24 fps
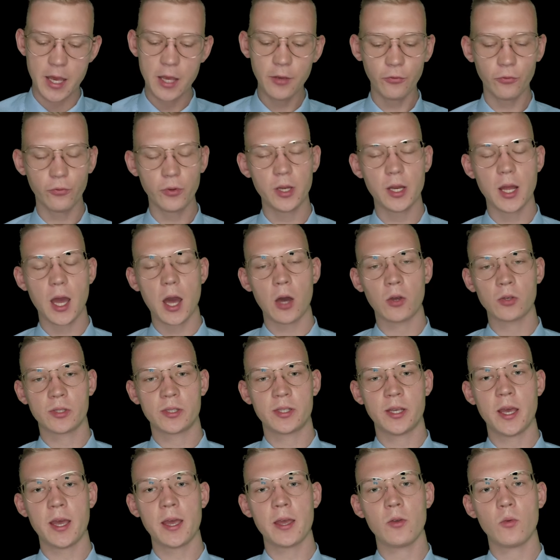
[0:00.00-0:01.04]
If we now
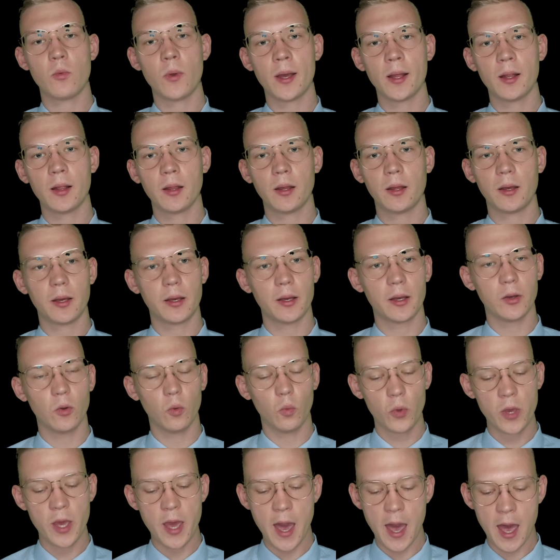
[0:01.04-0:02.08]
say, well,
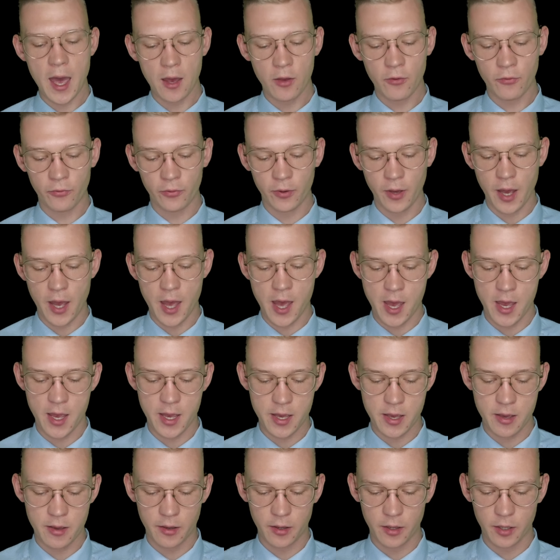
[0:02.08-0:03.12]
we have
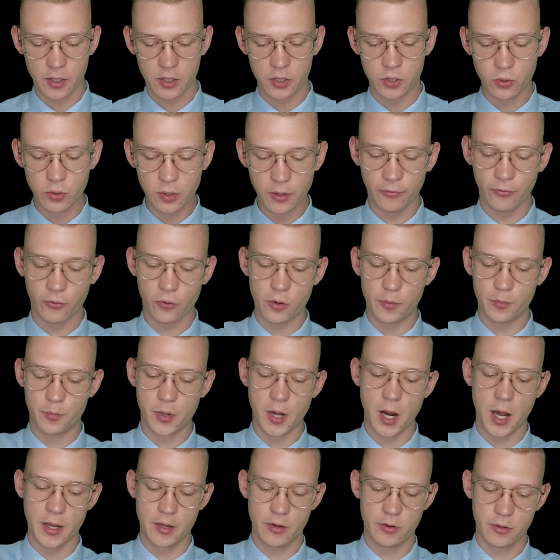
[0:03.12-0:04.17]
a uniform
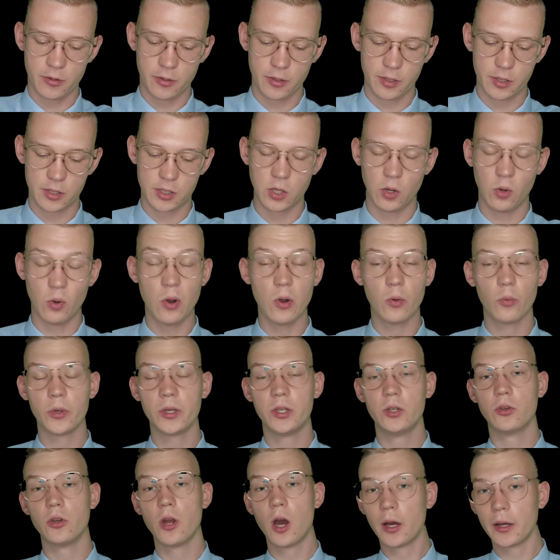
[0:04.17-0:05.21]
prior, so
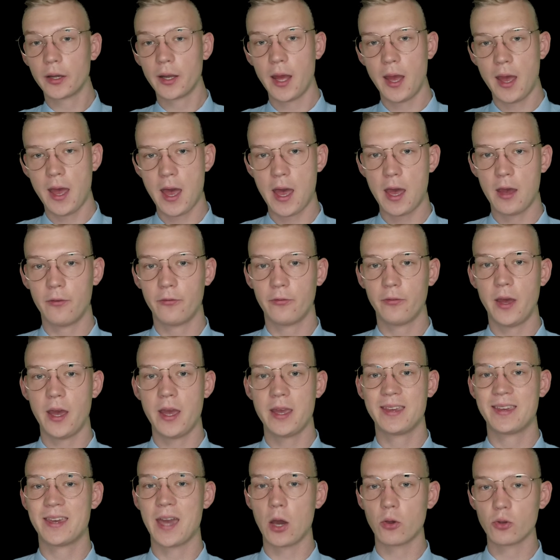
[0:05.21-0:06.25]
we do not have
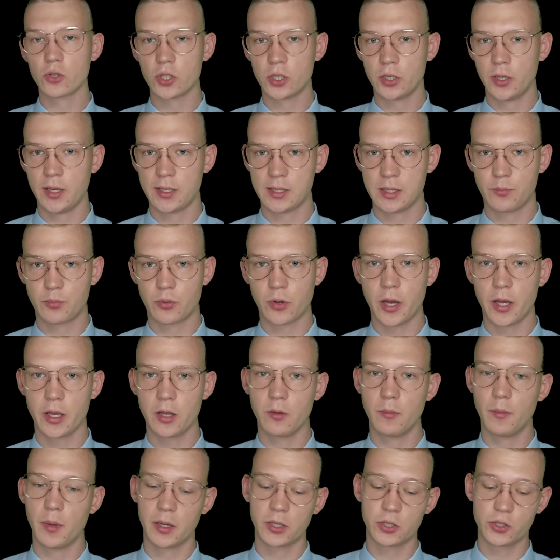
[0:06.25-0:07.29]
a Gaussian as a
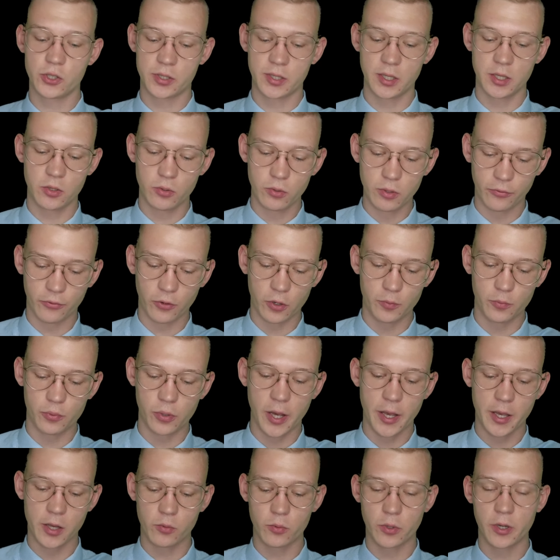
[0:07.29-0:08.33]
prior, but just a uniform
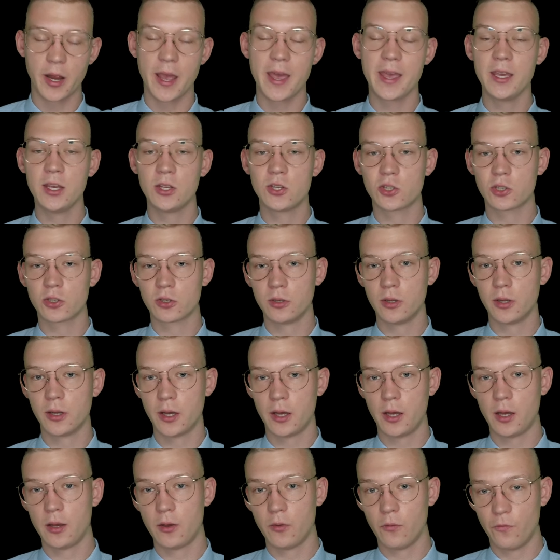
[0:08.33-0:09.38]
prior where each
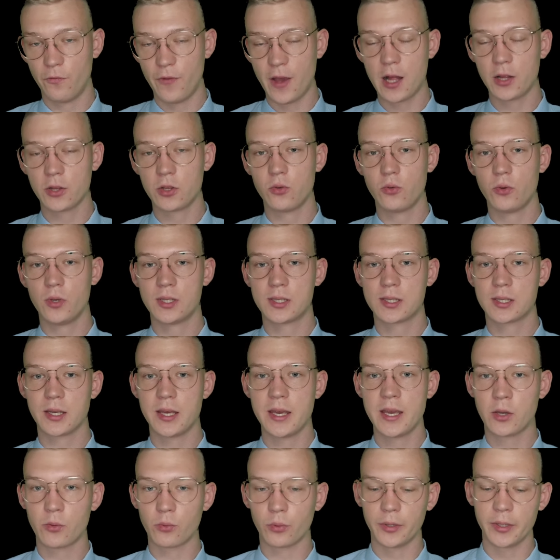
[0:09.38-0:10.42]
uh, value
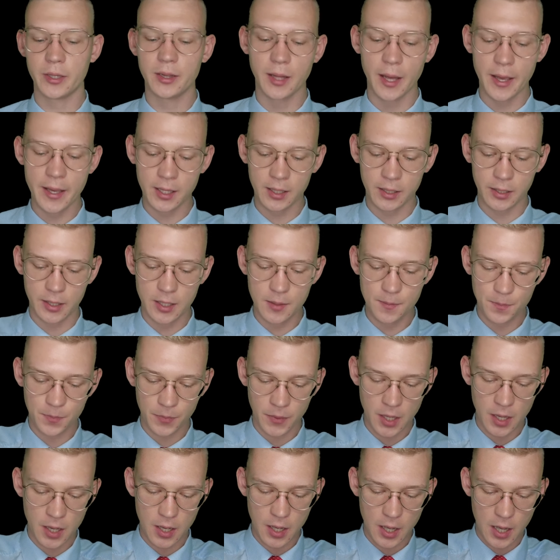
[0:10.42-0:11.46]
is equally
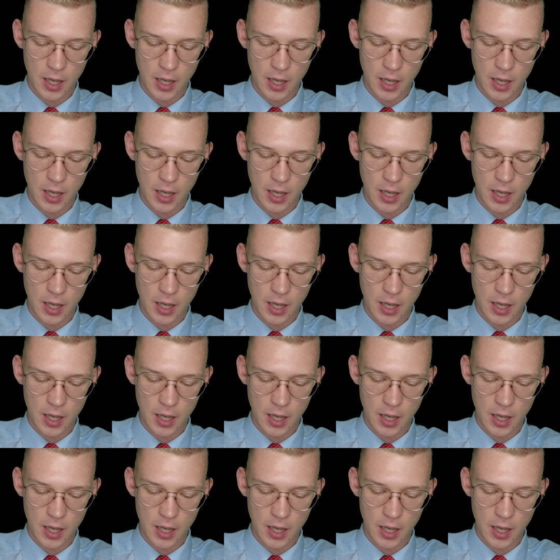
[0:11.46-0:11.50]
likely,